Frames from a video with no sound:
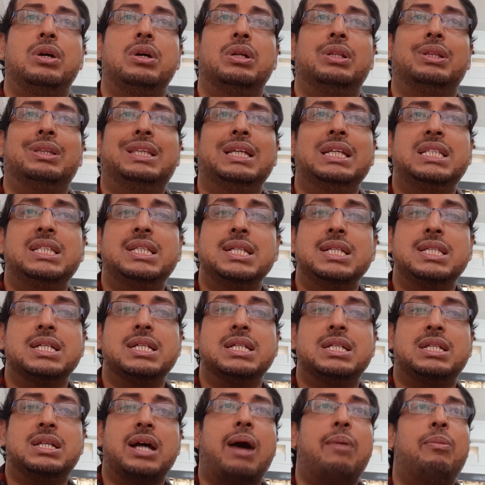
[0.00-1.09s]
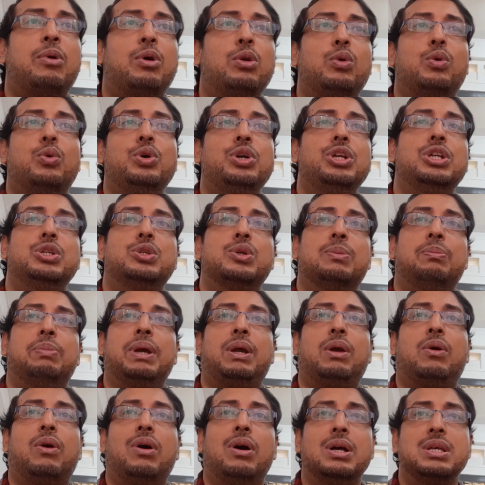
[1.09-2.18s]
This is a double window
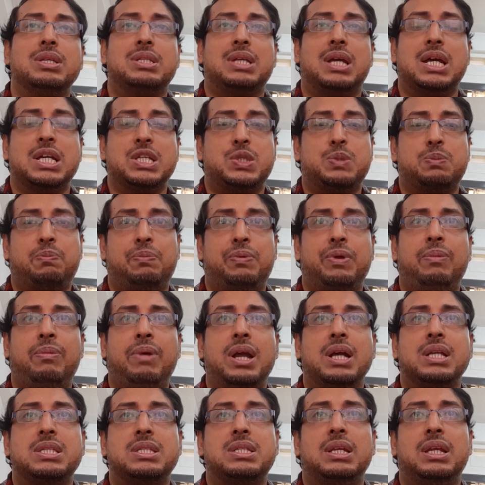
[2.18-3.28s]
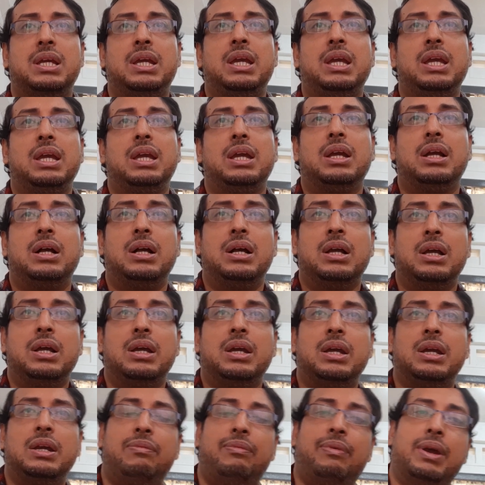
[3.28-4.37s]
because, as previously,
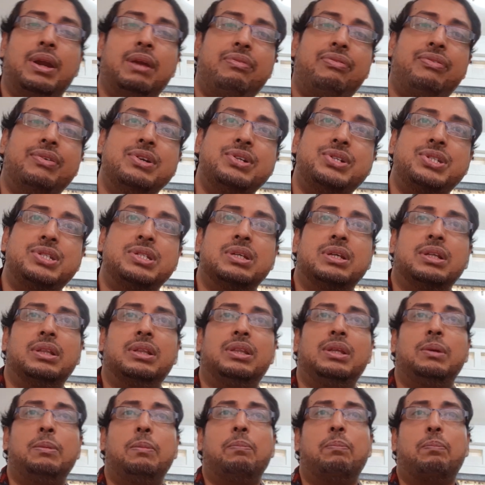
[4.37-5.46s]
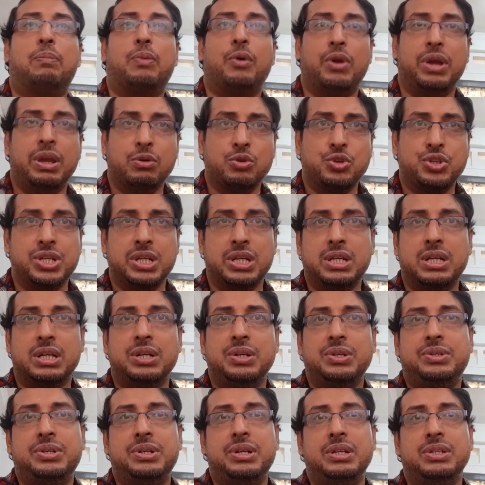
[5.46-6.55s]
it benefits the producing
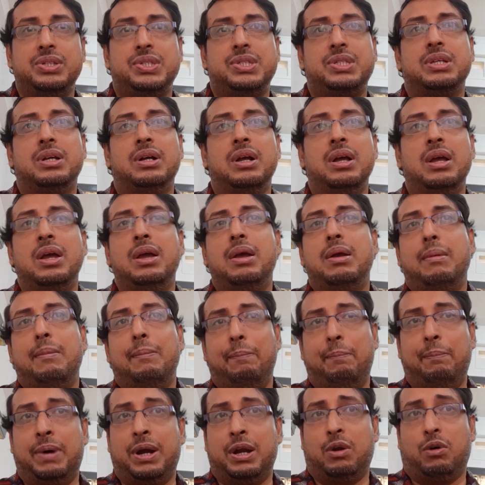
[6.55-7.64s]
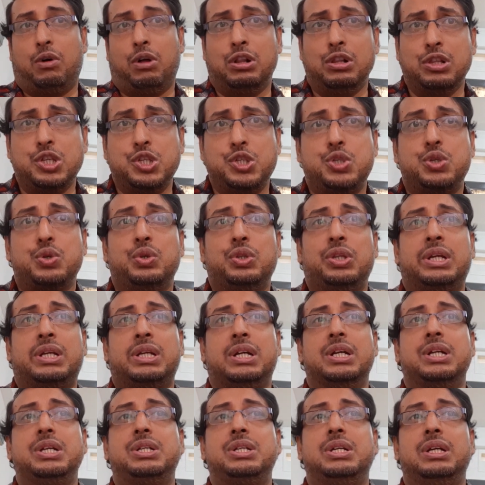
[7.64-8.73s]
countries, but also the
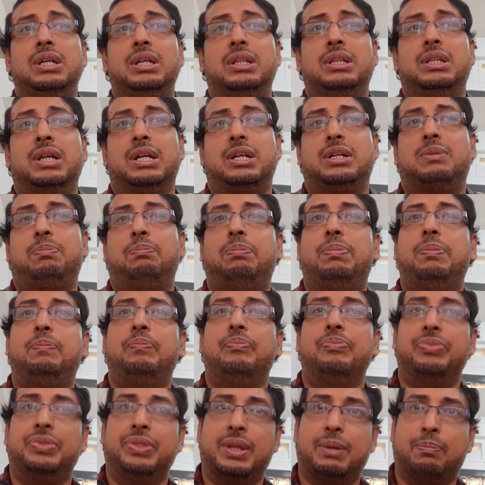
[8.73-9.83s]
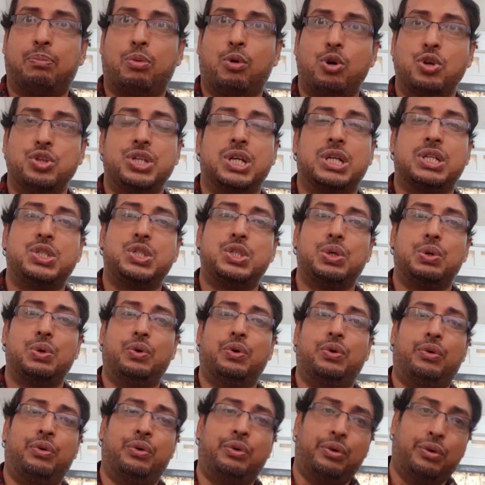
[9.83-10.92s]
country that the projects
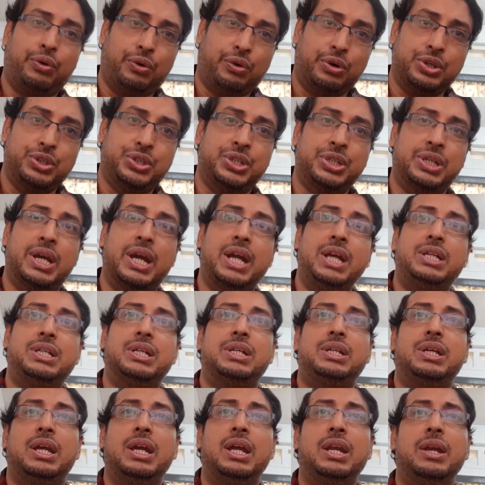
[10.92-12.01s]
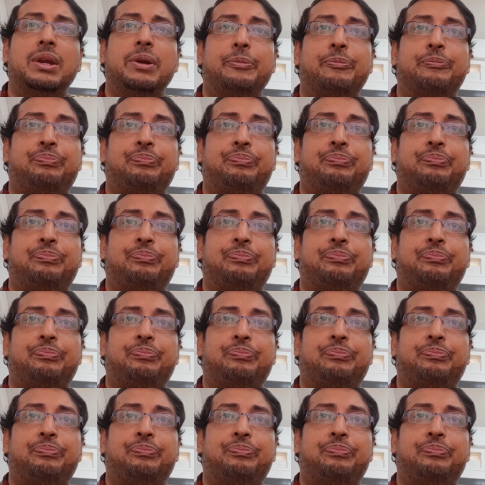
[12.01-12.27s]
originated in,